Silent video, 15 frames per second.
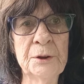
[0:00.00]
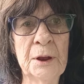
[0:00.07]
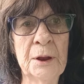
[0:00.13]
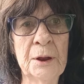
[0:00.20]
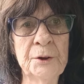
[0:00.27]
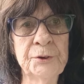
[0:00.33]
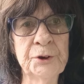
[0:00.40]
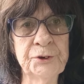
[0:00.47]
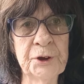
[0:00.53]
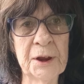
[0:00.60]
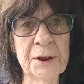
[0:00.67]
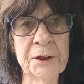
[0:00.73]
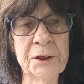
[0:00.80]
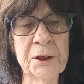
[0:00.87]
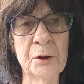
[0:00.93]
to
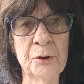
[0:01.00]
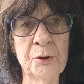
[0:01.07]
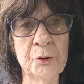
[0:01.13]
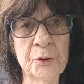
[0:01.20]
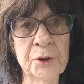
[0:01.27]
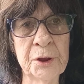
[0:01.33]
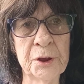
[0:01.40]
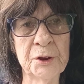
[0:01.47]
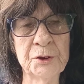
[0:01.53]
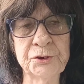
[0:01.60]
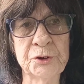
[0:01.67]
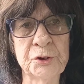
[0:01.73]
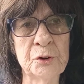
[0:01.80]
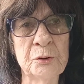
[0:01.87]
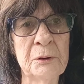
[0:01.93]
take care of your kids,
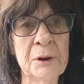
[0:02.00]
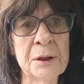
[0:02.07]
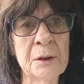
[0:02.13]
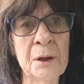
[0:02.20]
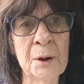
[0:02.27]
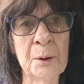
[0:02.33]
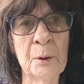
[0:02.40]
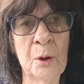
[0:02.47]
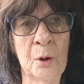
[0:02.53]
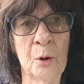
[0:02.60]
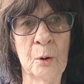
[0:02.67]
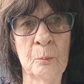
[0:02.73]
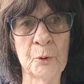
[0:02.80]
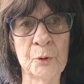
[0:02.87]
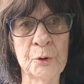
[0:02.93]
and you ain't got a
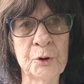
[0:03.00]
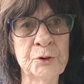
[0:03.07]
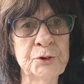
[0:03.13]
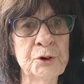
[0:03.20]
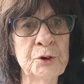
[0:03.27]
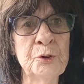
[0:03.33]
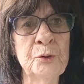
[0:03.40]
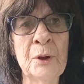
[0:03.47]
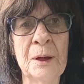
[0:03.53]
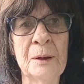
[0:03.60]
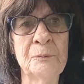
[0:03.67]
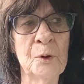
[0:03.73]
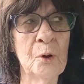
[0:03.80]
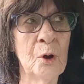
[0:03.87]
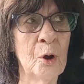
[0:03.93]
home, or you do have
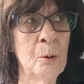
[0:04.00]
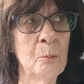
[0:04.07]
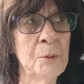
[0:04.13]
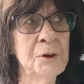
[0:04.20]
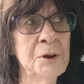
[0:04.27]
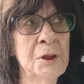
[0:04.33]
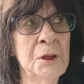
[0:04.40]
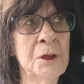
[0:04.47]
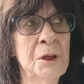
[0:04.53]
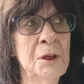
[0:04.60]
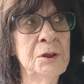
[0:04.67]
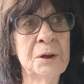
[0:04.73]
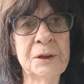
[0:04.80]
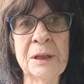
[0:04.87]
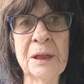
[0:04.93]
a home and
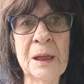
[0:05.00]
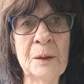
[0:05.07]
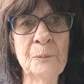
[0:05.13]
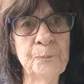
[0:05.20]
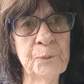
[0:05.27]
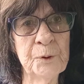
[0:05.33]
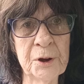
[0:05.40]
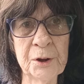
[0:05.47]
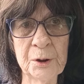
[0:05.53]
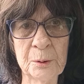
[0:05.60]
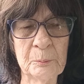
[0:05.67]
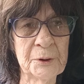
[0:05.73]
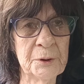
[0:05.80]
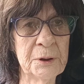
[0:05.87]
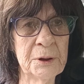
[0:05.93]
you can't feed
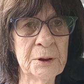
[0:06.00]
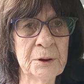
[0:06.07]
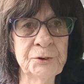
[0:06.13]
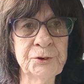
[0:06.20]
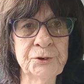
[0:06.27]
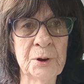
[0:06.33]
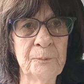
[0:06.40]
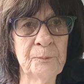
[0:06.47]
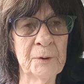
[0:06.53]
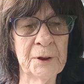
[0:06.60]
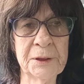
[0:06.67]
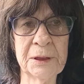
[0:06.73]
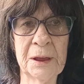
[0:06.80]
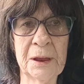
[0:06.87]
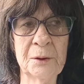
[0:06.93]
them, and stuff like
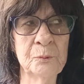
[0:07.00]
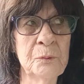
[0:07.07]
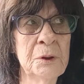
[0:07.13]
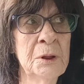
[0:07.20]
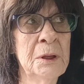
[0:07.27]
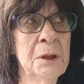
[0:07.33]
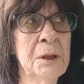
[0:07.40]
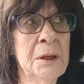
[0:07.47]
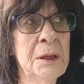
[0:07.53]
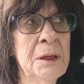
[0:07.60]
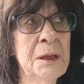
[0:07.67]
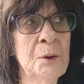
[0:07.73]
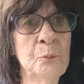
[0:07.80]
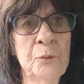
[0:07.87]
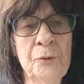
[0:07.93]
that,
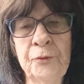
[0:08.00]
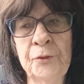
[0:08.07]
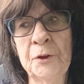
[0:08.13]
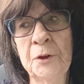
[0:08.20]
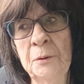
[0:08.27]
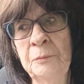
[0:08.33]
and with the